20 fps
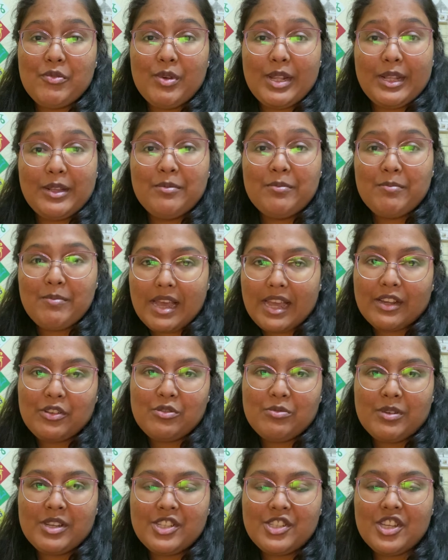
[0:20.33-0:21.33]
or welcome back
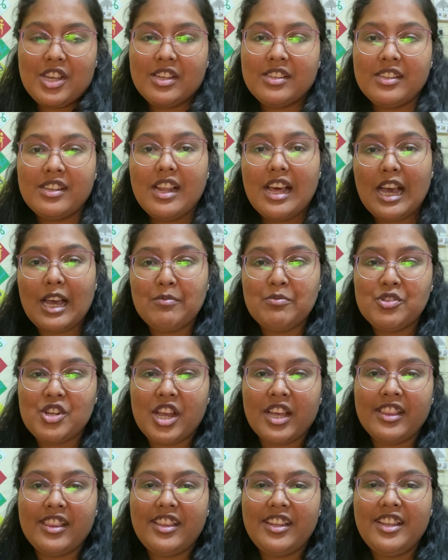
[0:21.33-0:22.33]
to my channel. I'm
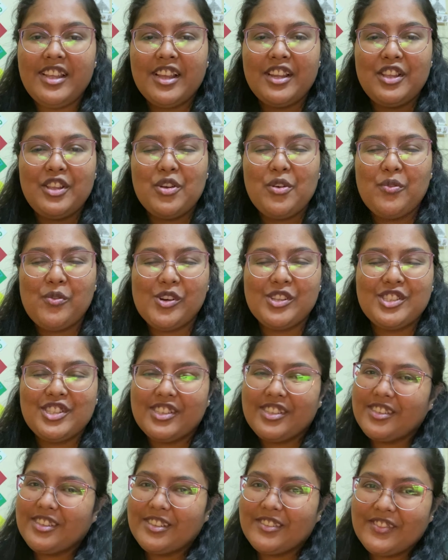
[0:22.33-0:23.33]
Sayantani and you're watching
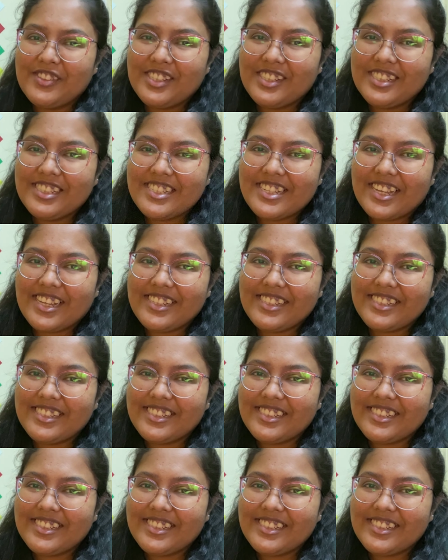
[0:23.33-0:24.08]
The Curvy Girl's Diary.